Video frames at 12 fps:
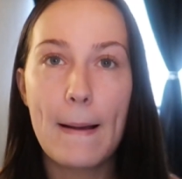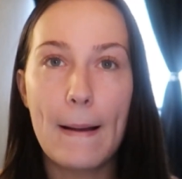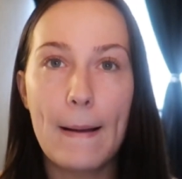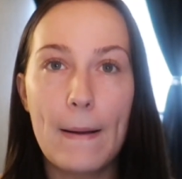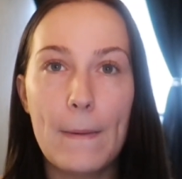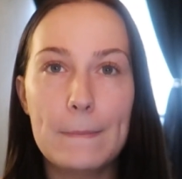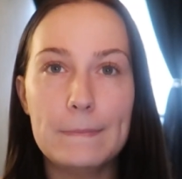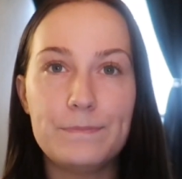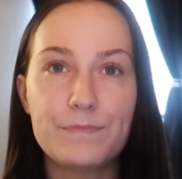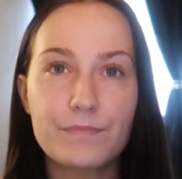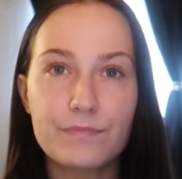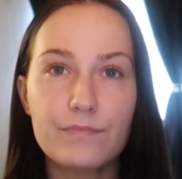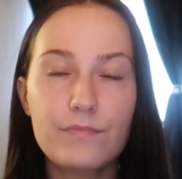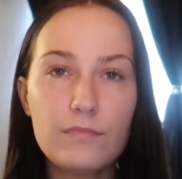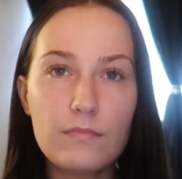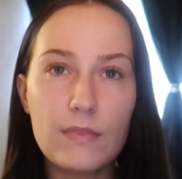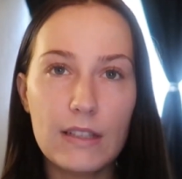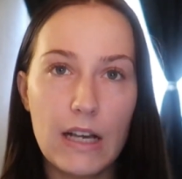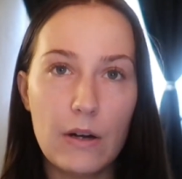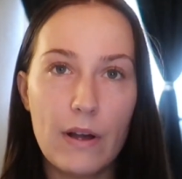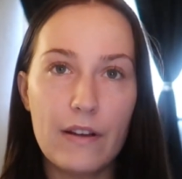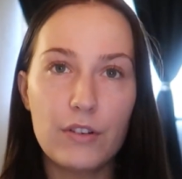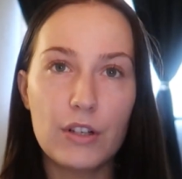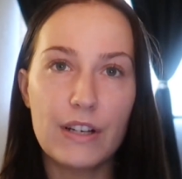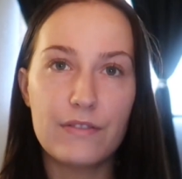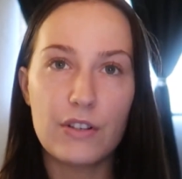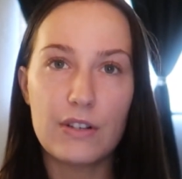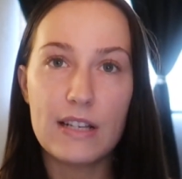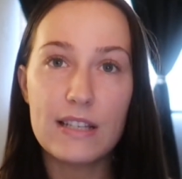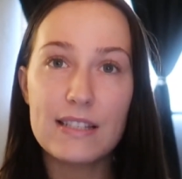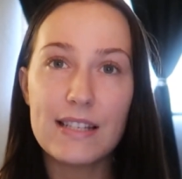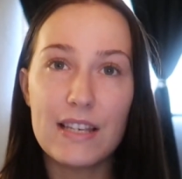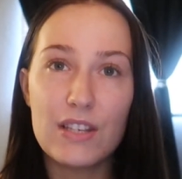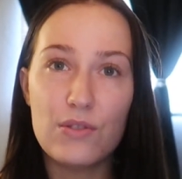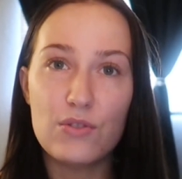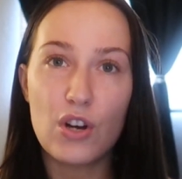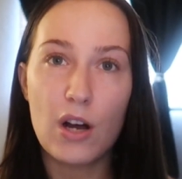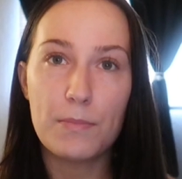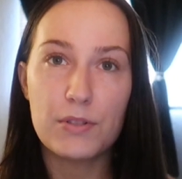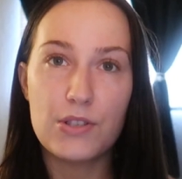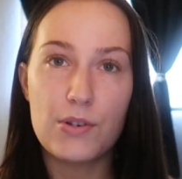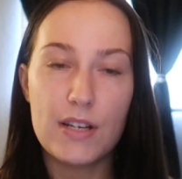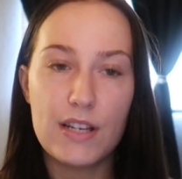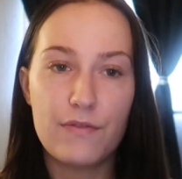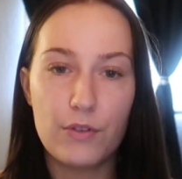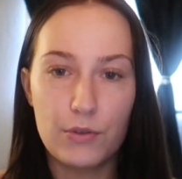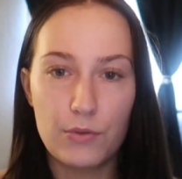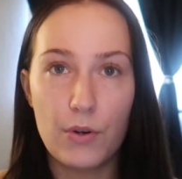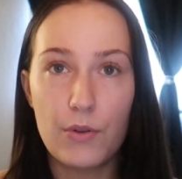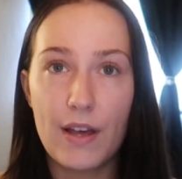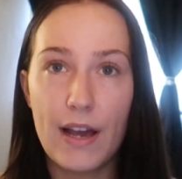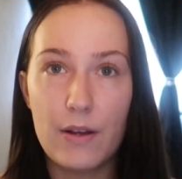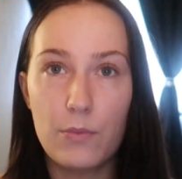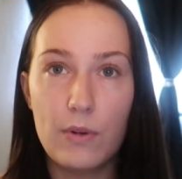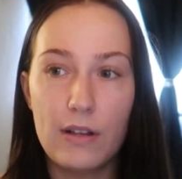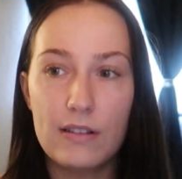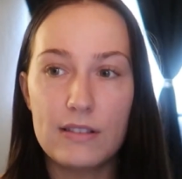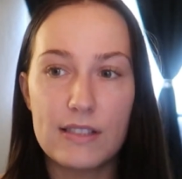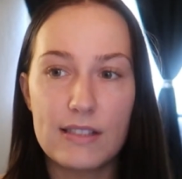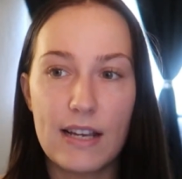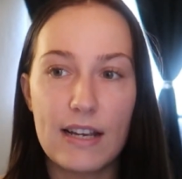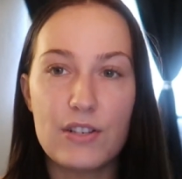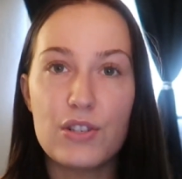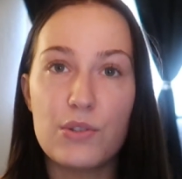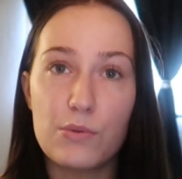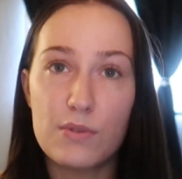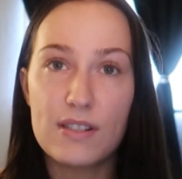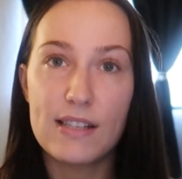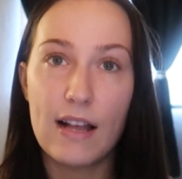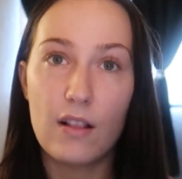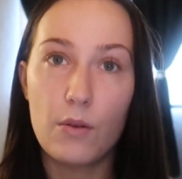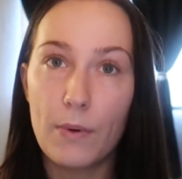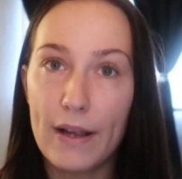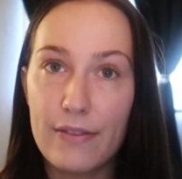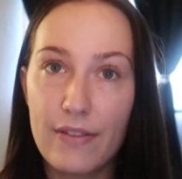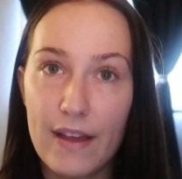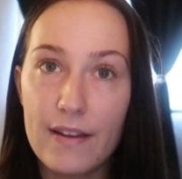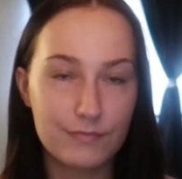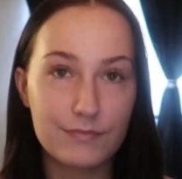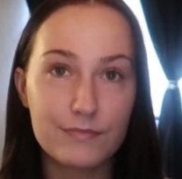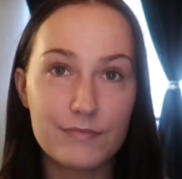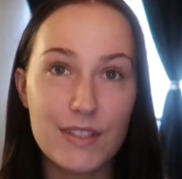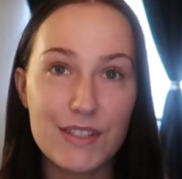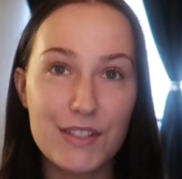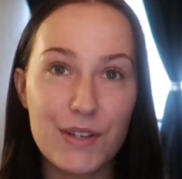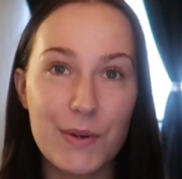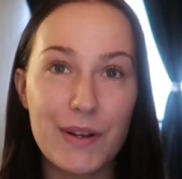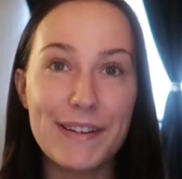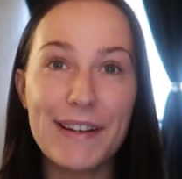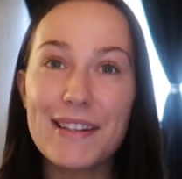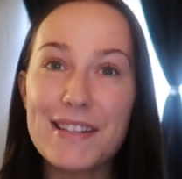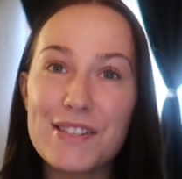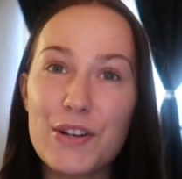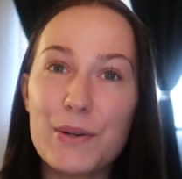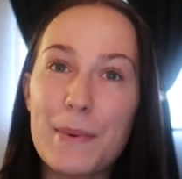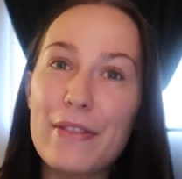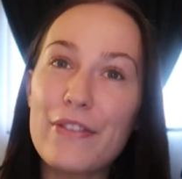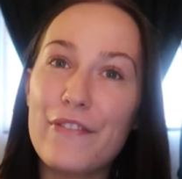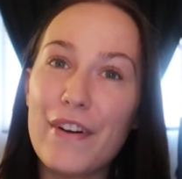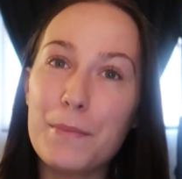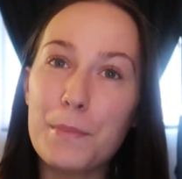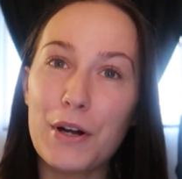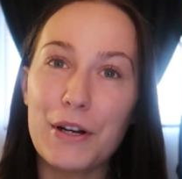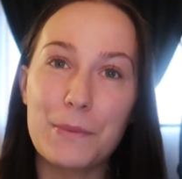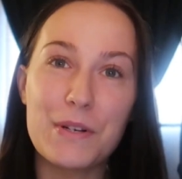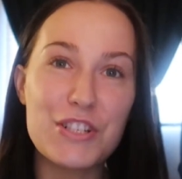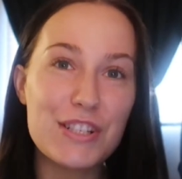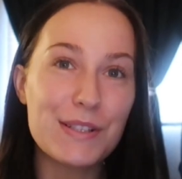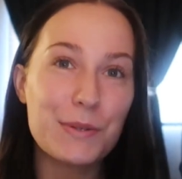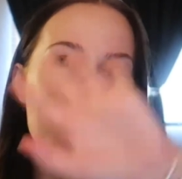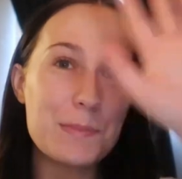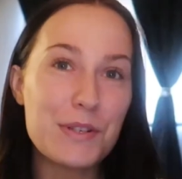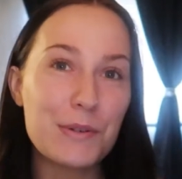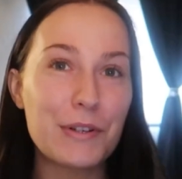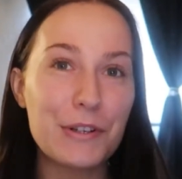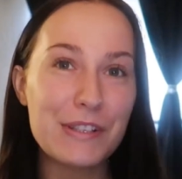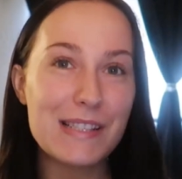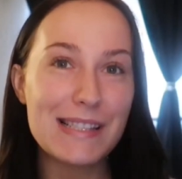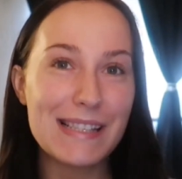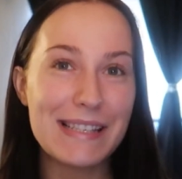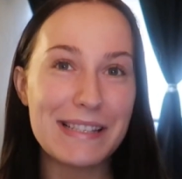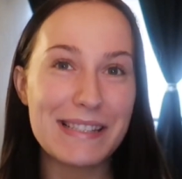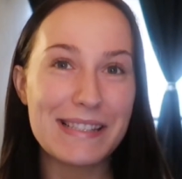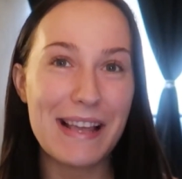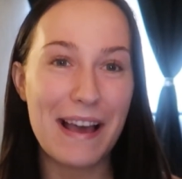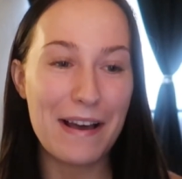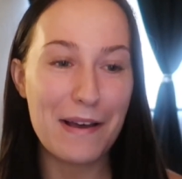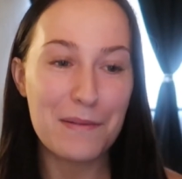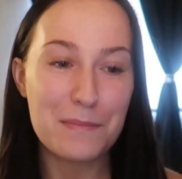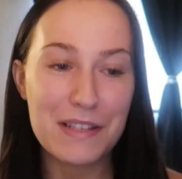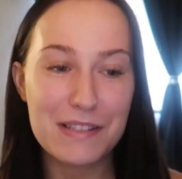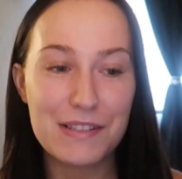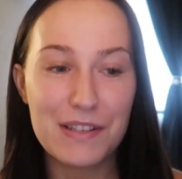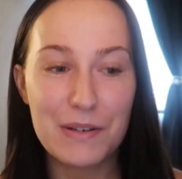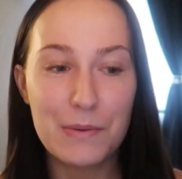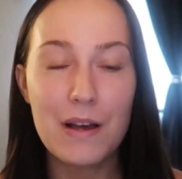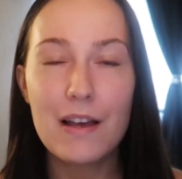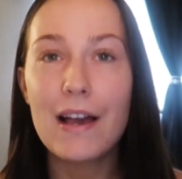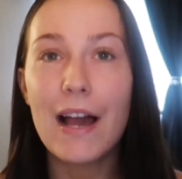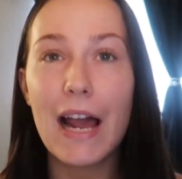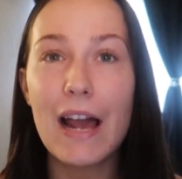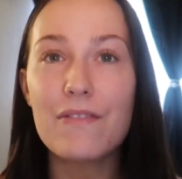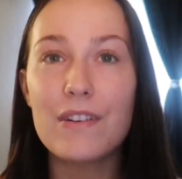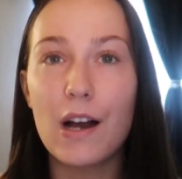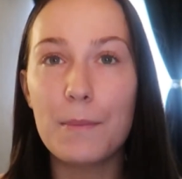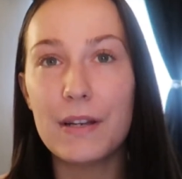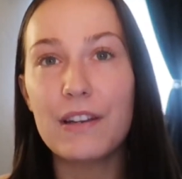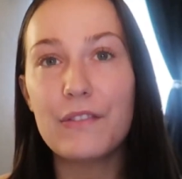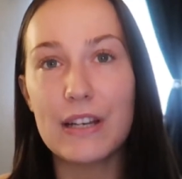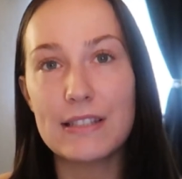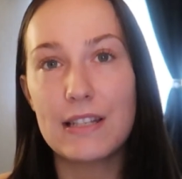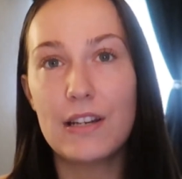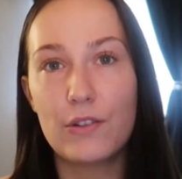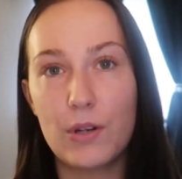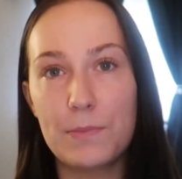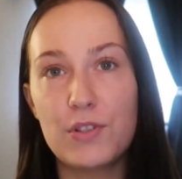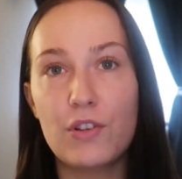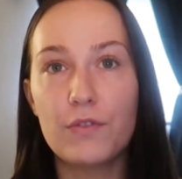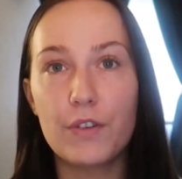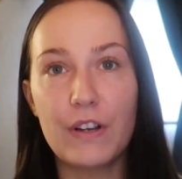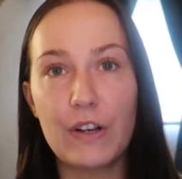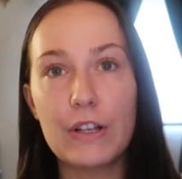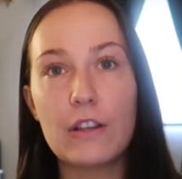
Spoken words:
However, if there is a huge opportunity for growth, I will decide to sell right then. So now let's talk about the fun part, which is cryptocurrencies. So I have not been invested in crypto for very